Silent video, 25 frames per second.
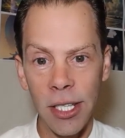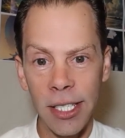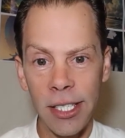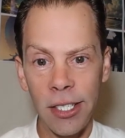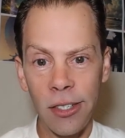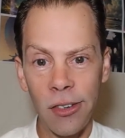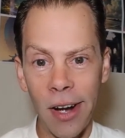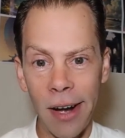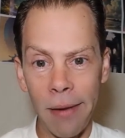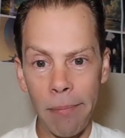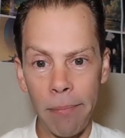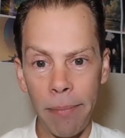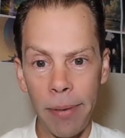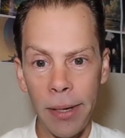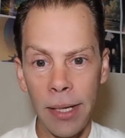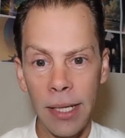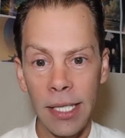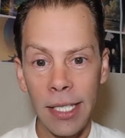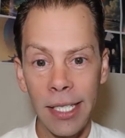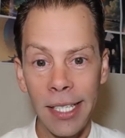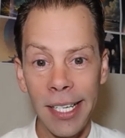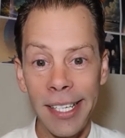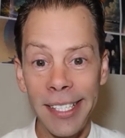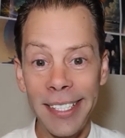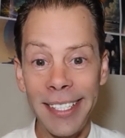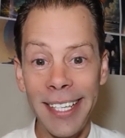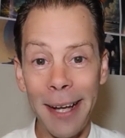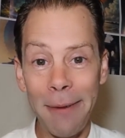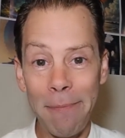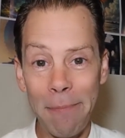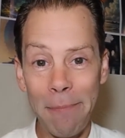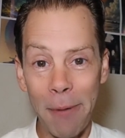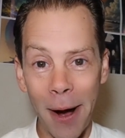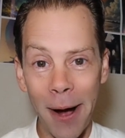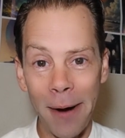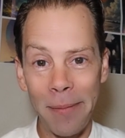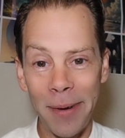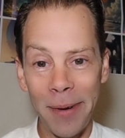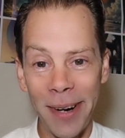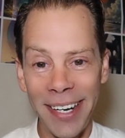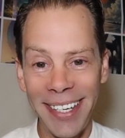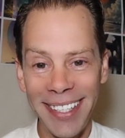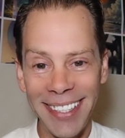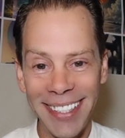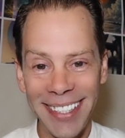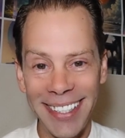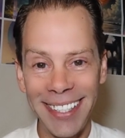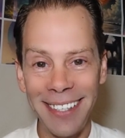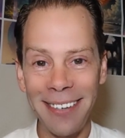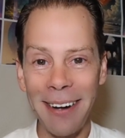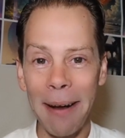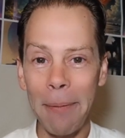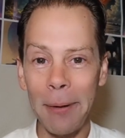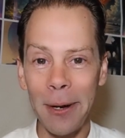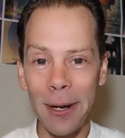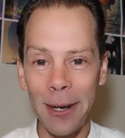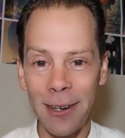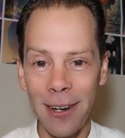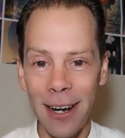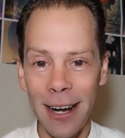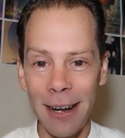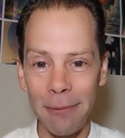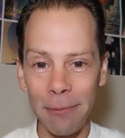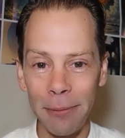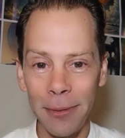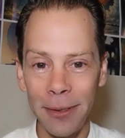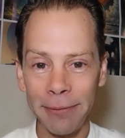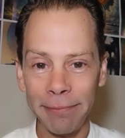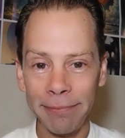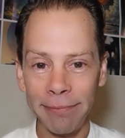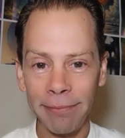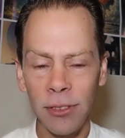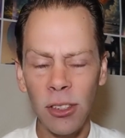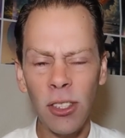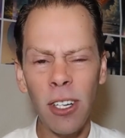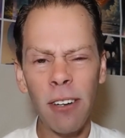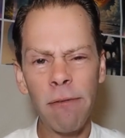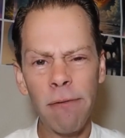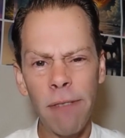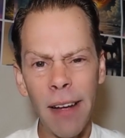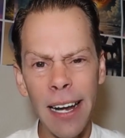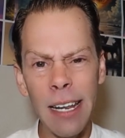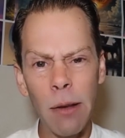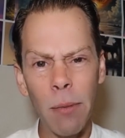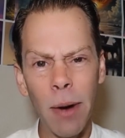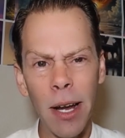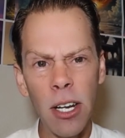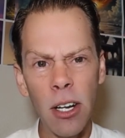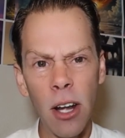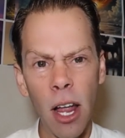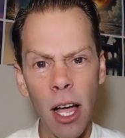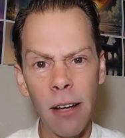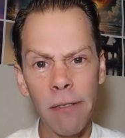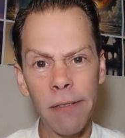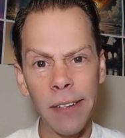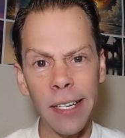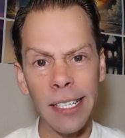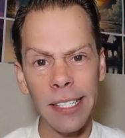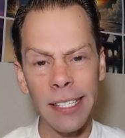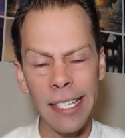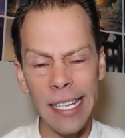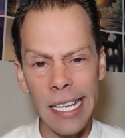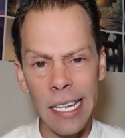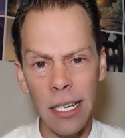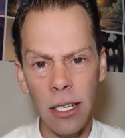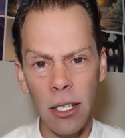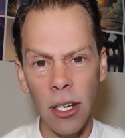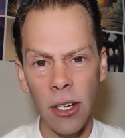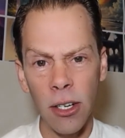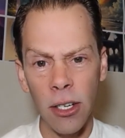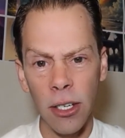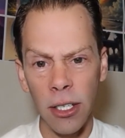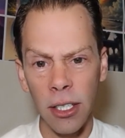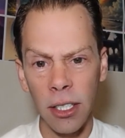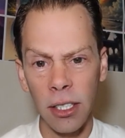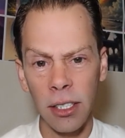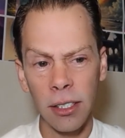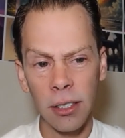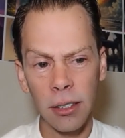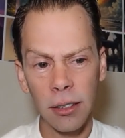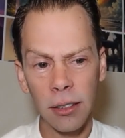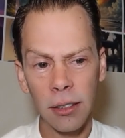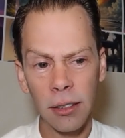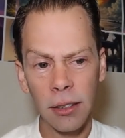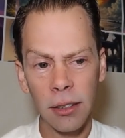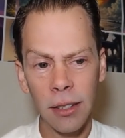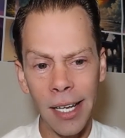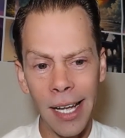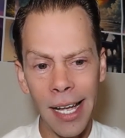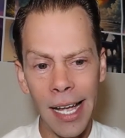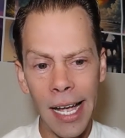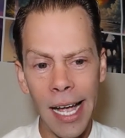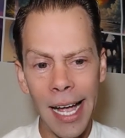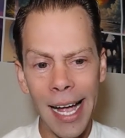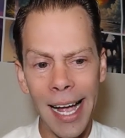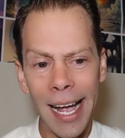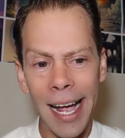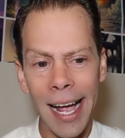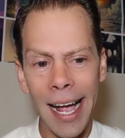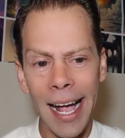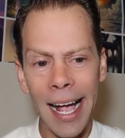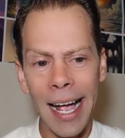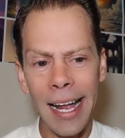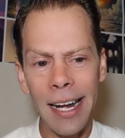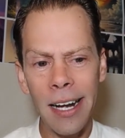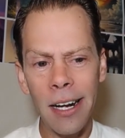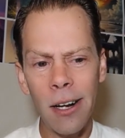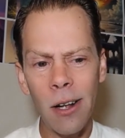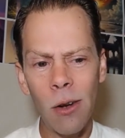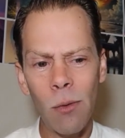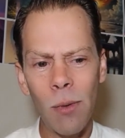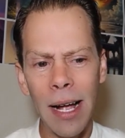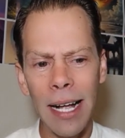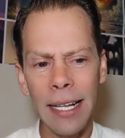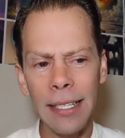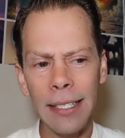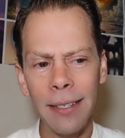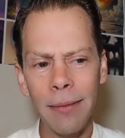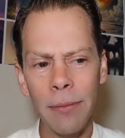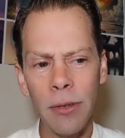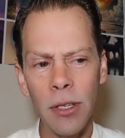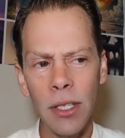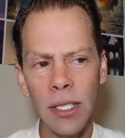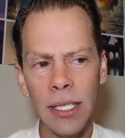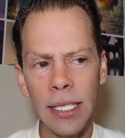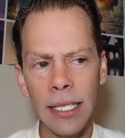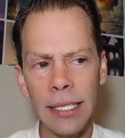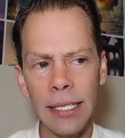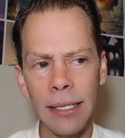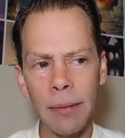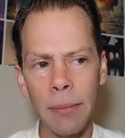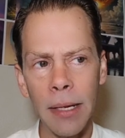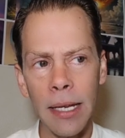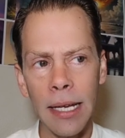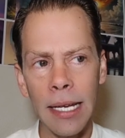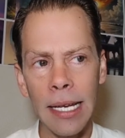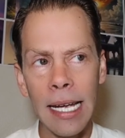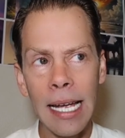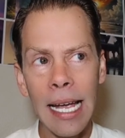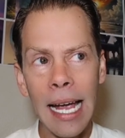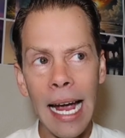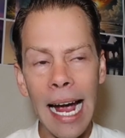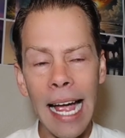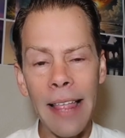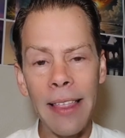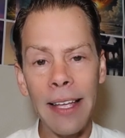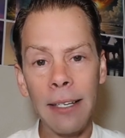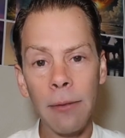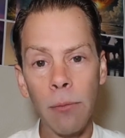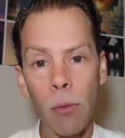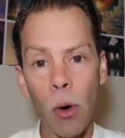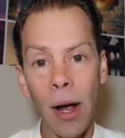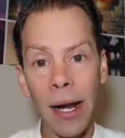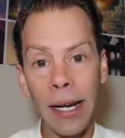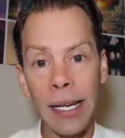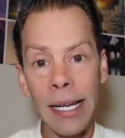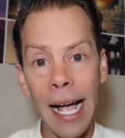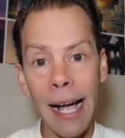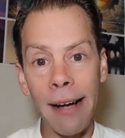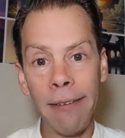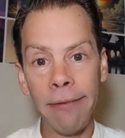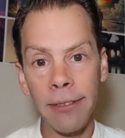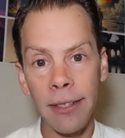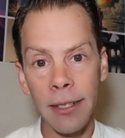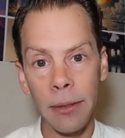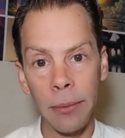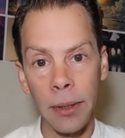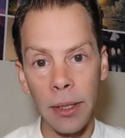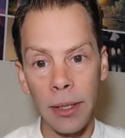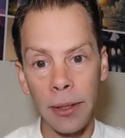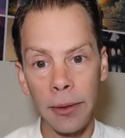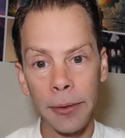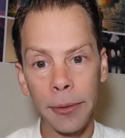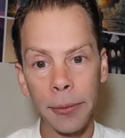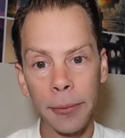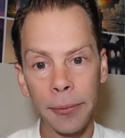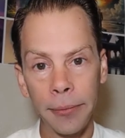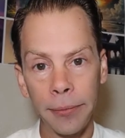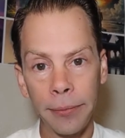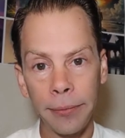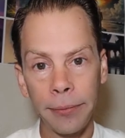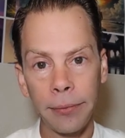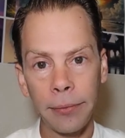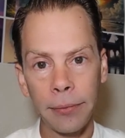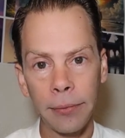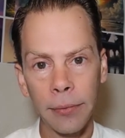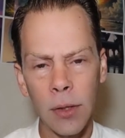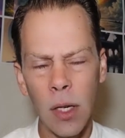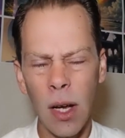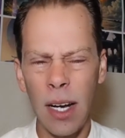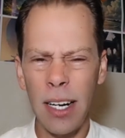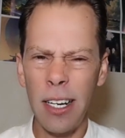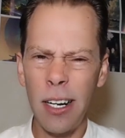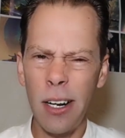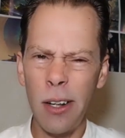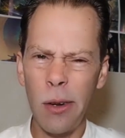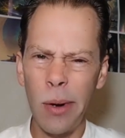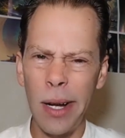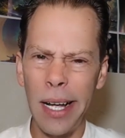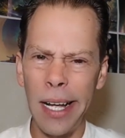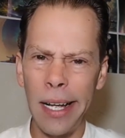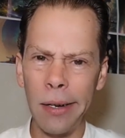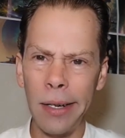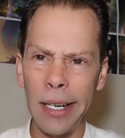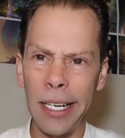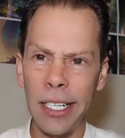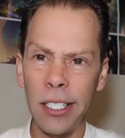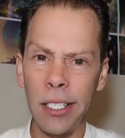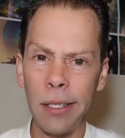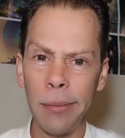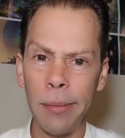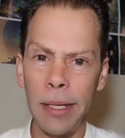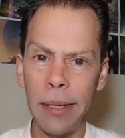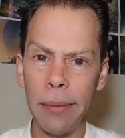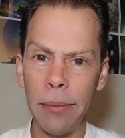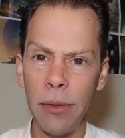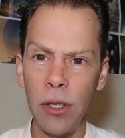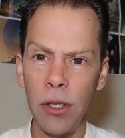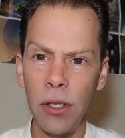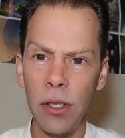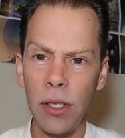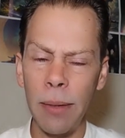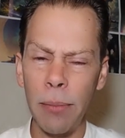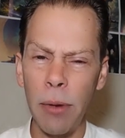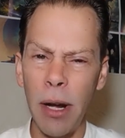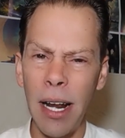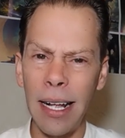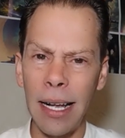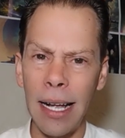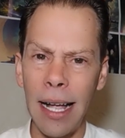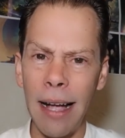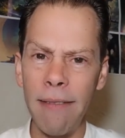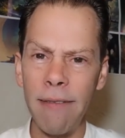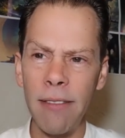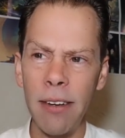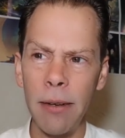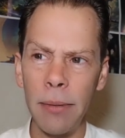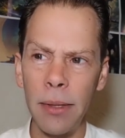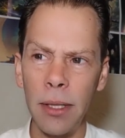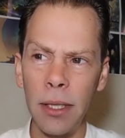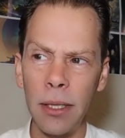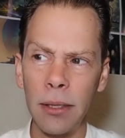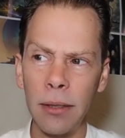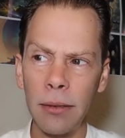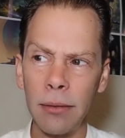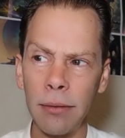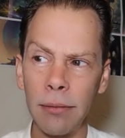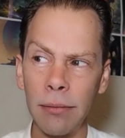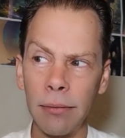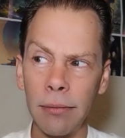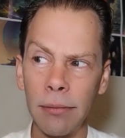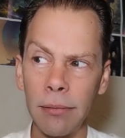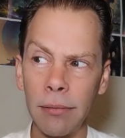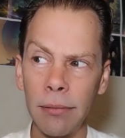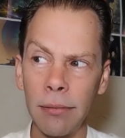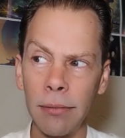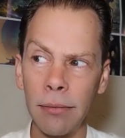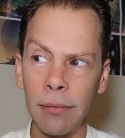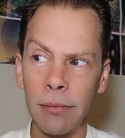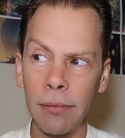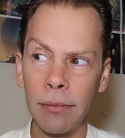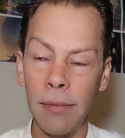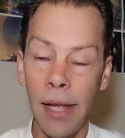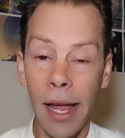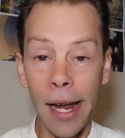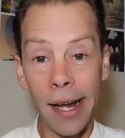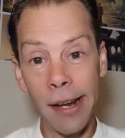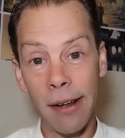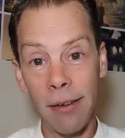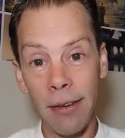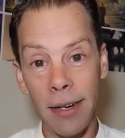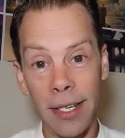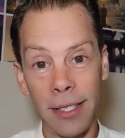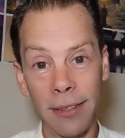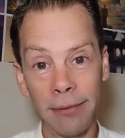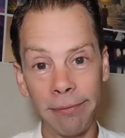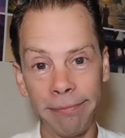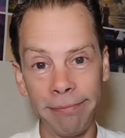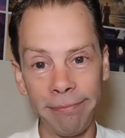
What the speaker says: Trump. Sup, Barbara? You see what happened to Trump? It's not funny, why are you laughing? His ear got hurt. I don't know why it's amusing to me. I think it's more uncomfortable. I don't know why I would actually be amused. I'm not uncomfortable. Anyway.